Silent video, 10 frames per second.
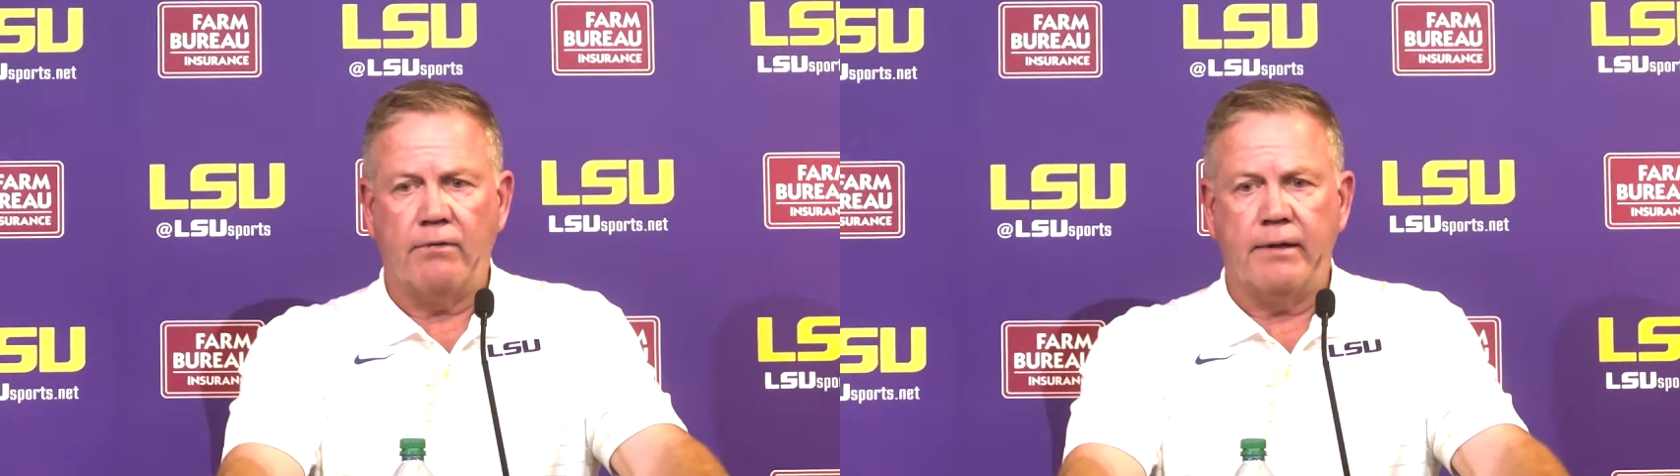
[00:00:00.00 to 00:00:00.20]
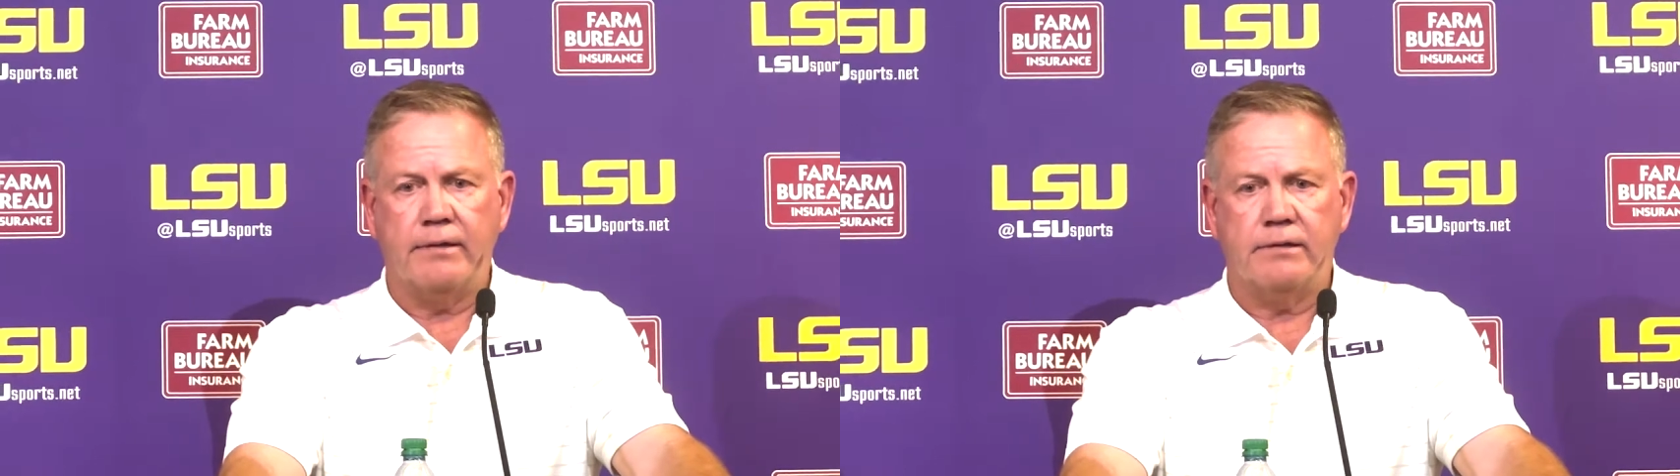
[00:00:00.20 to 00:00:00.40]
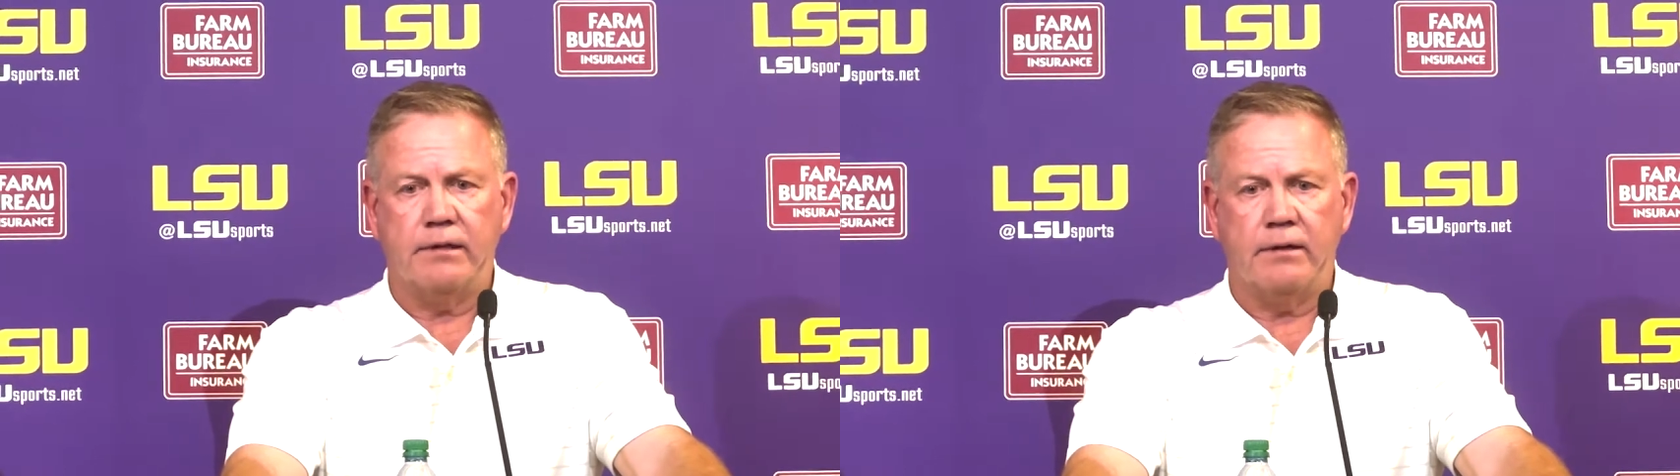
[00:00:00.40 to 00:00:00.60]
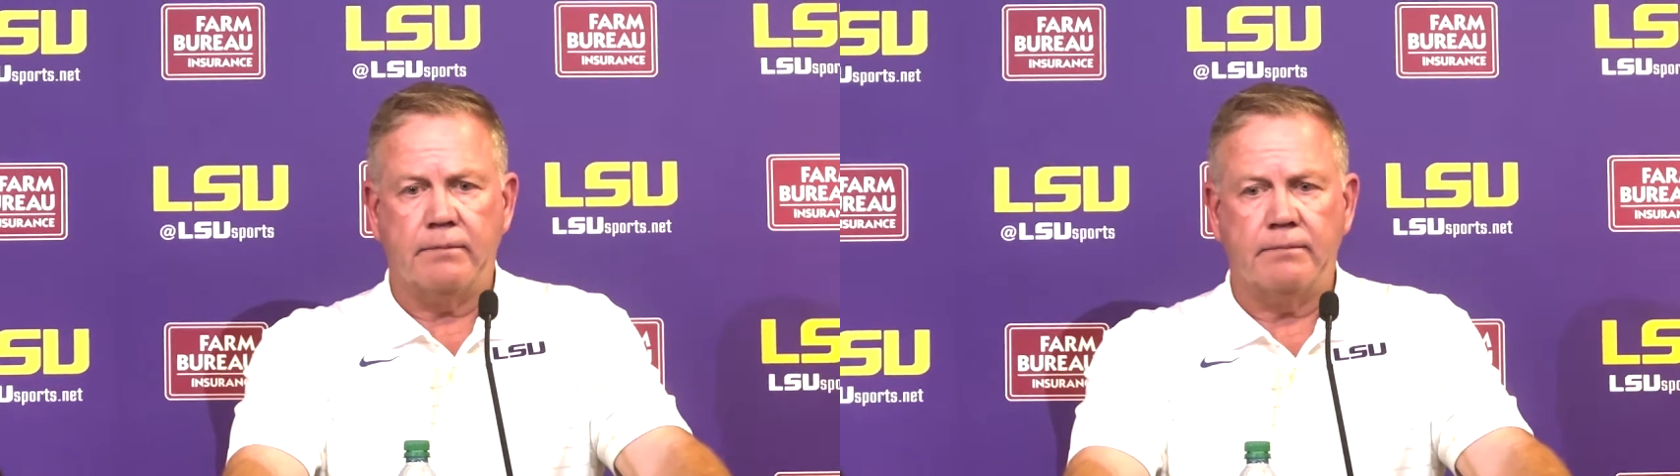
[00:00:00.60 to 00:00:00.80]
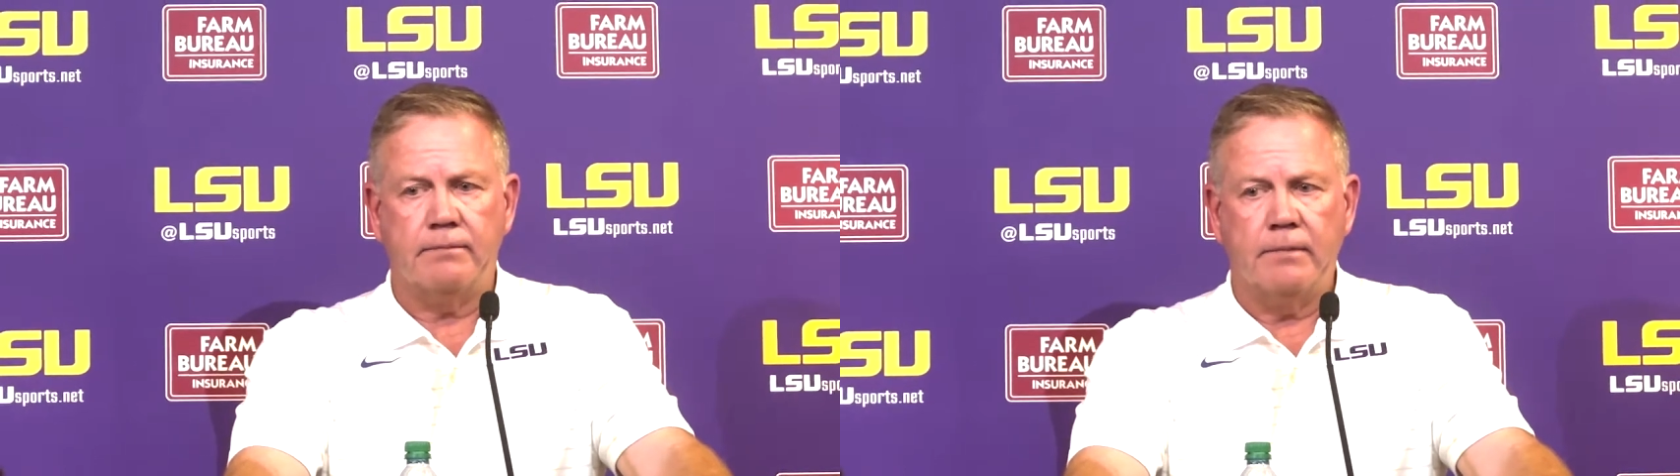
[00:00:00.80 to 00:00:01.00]
that,
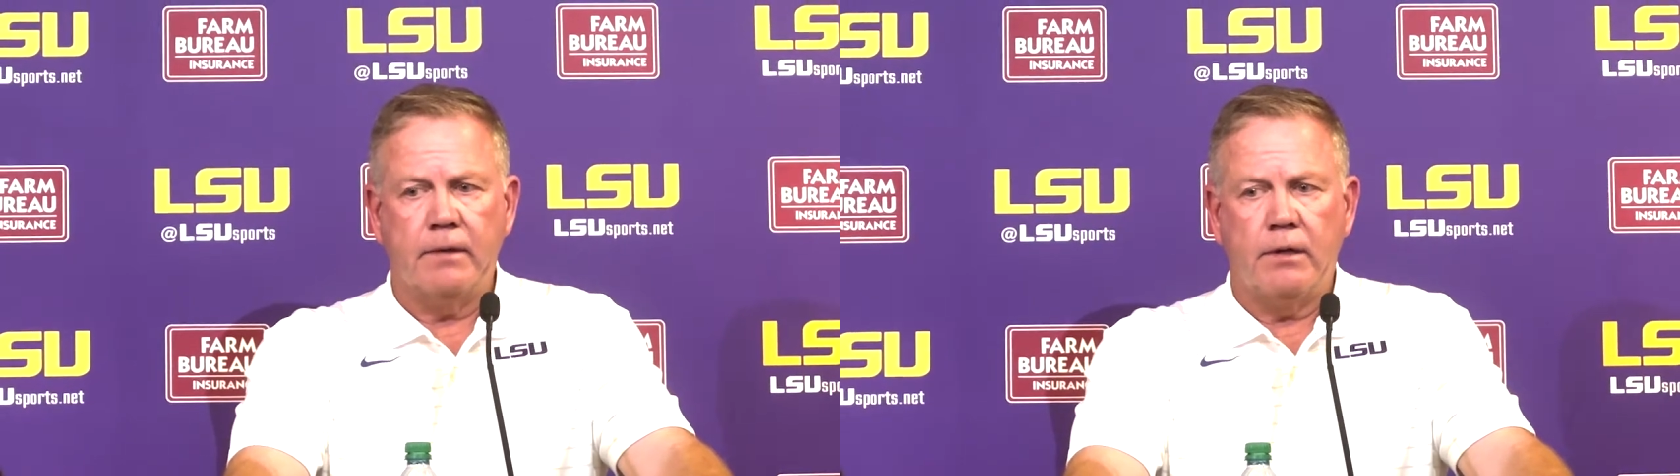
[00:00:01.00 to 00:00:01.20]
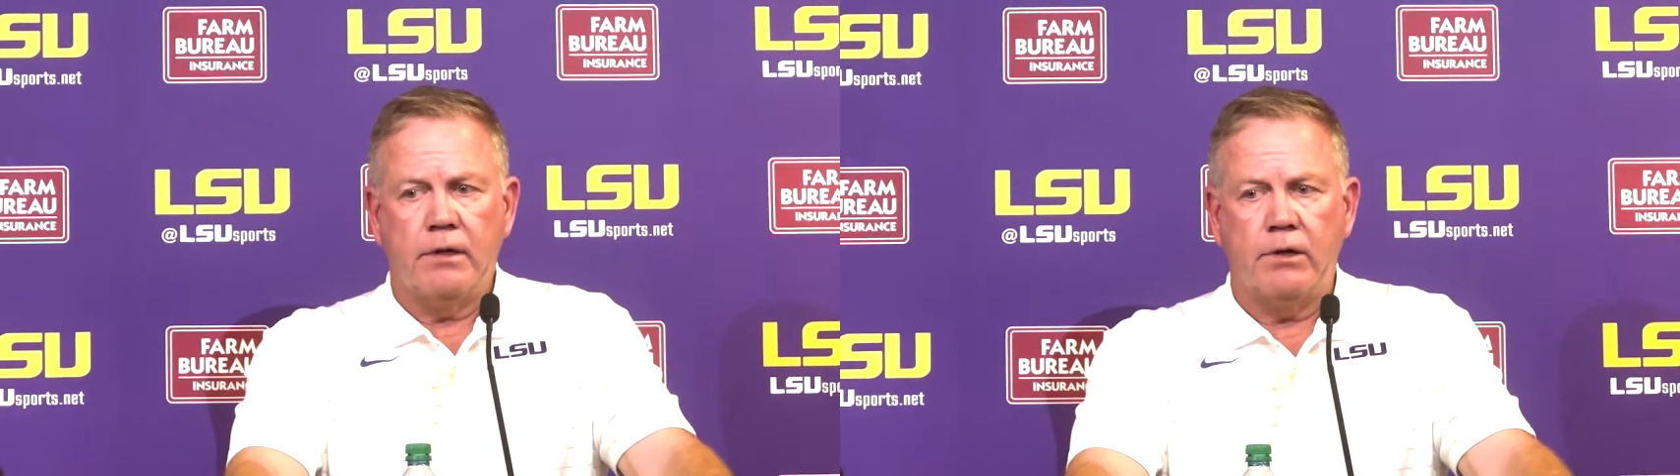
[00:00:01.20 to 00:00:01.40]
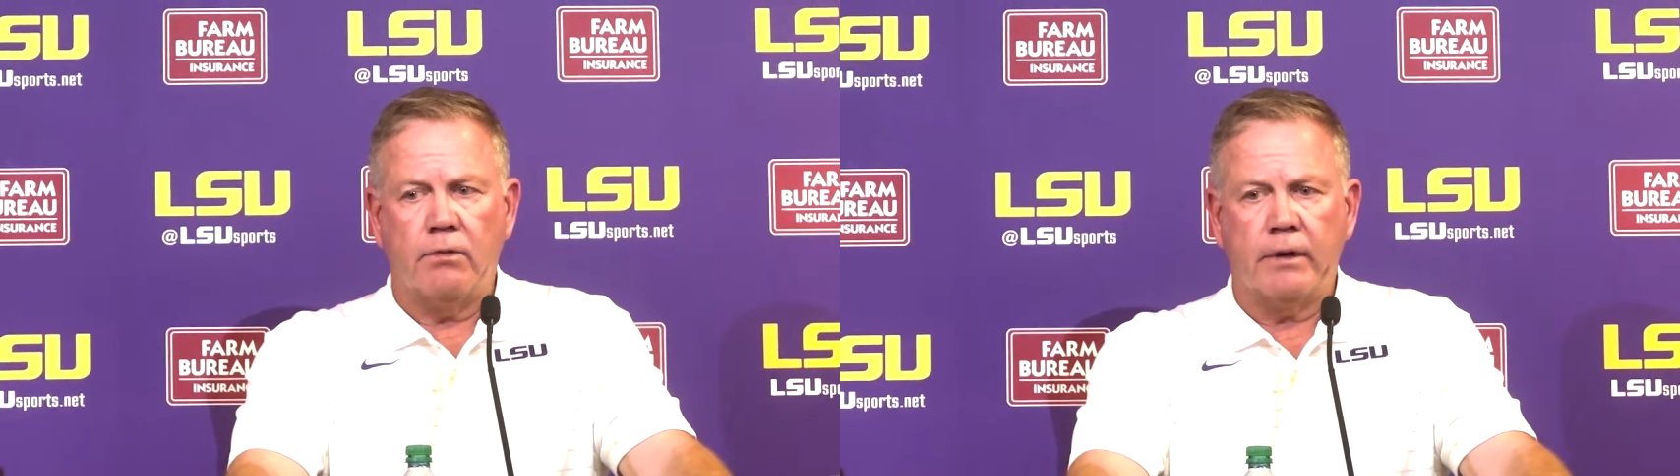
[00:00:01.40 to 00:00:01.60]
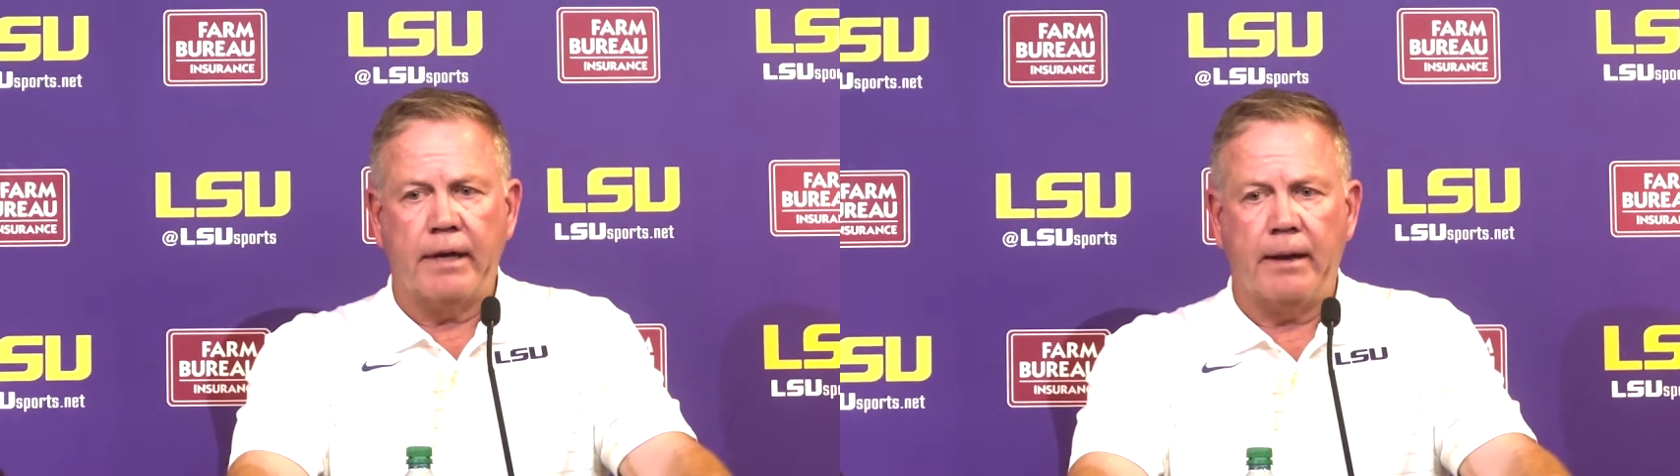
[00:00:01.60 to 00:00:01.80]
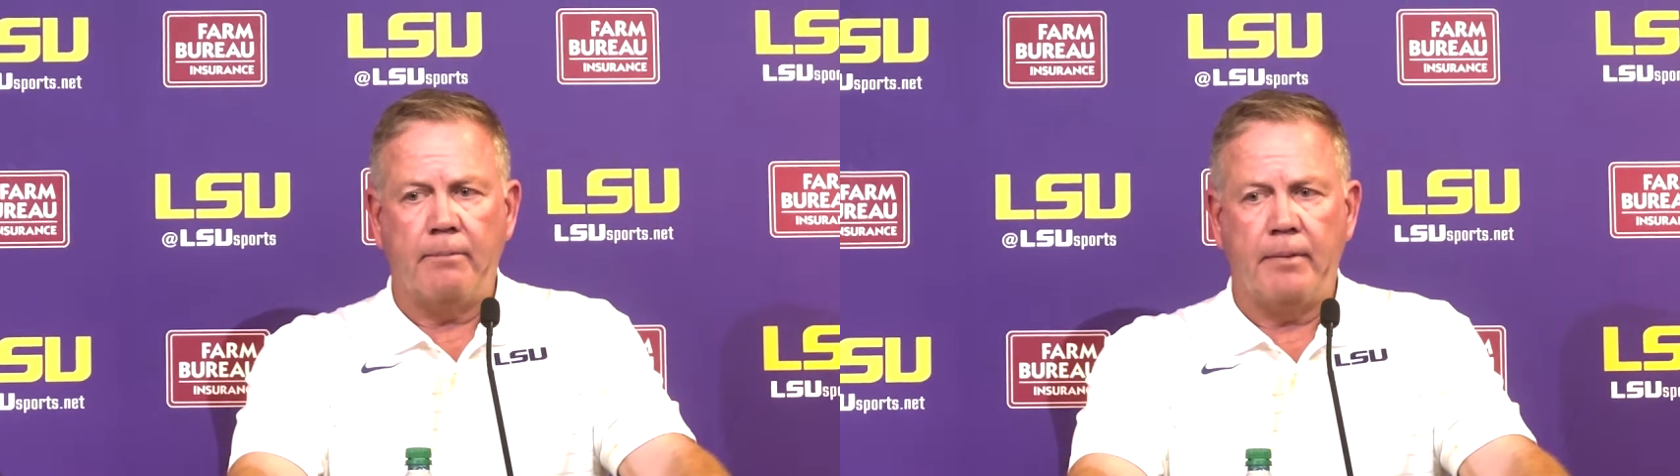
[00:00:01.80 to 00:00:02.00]
you know,
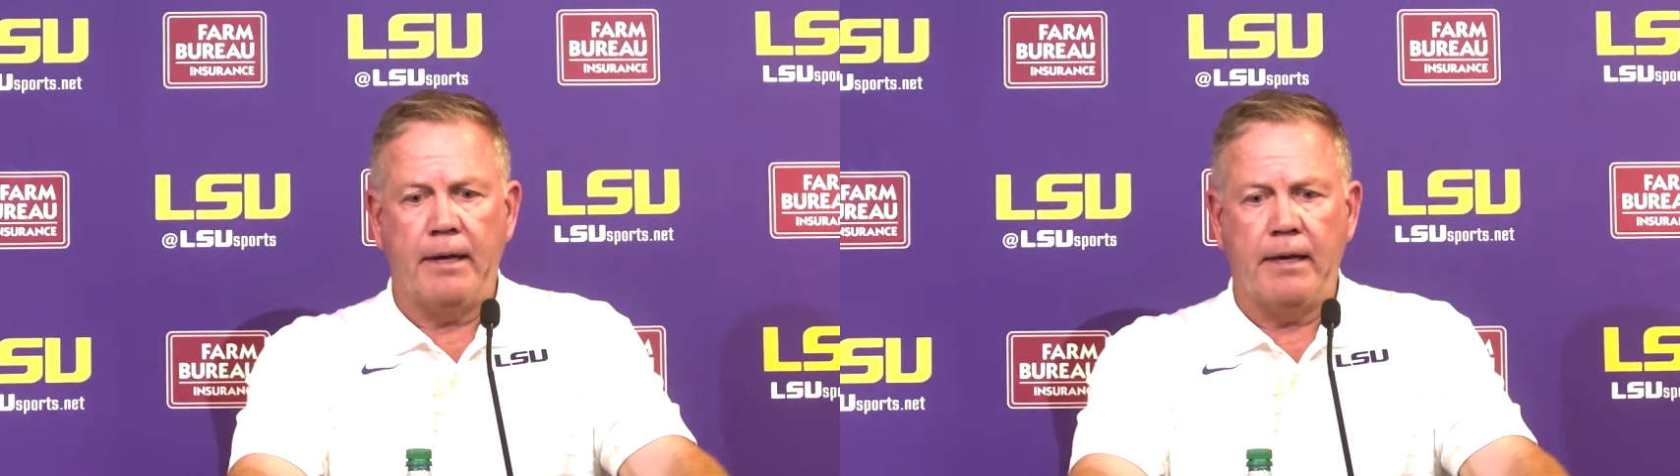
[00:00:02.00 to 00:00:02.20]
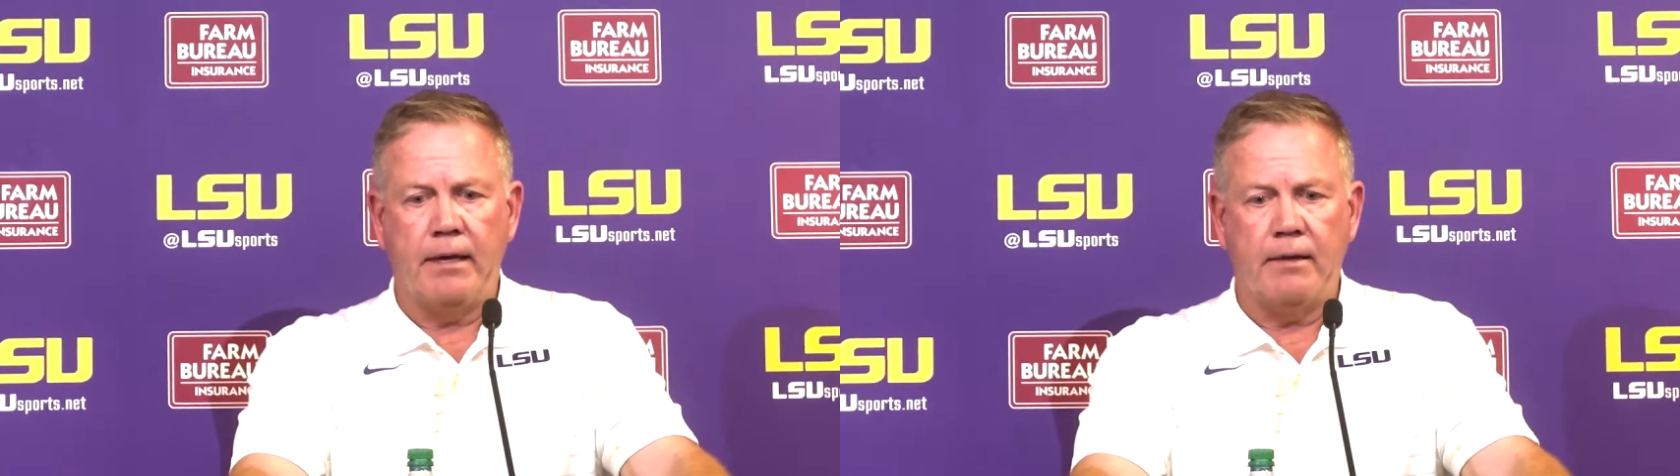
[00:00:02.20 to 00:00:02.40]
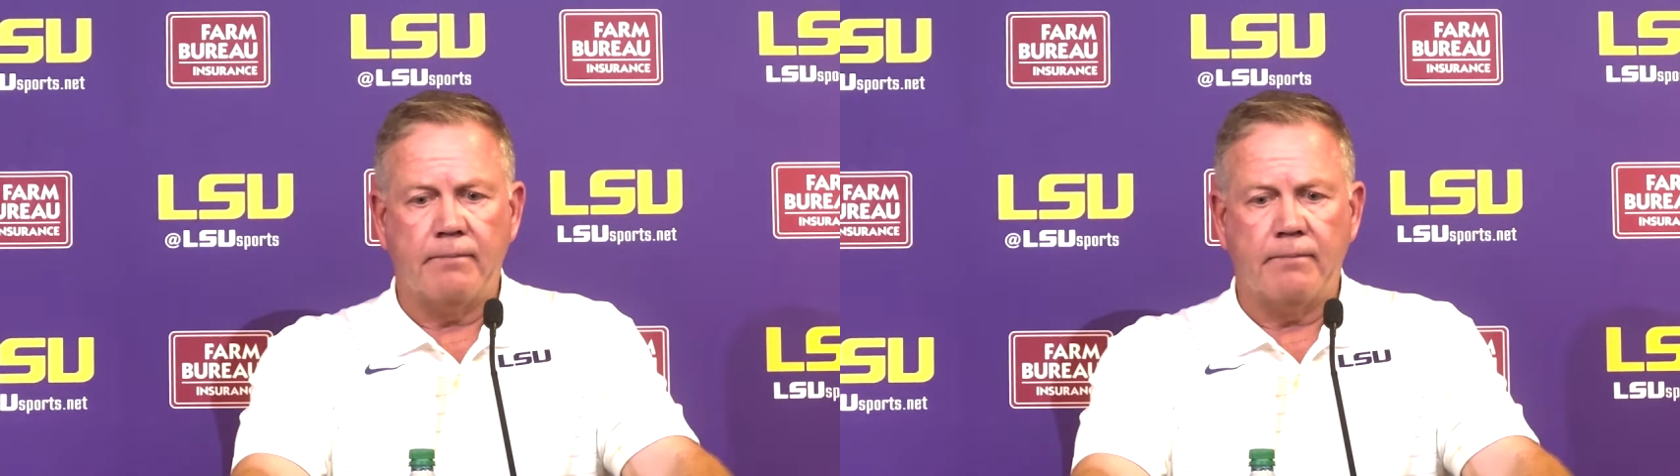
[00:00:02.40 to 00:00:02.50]
can be,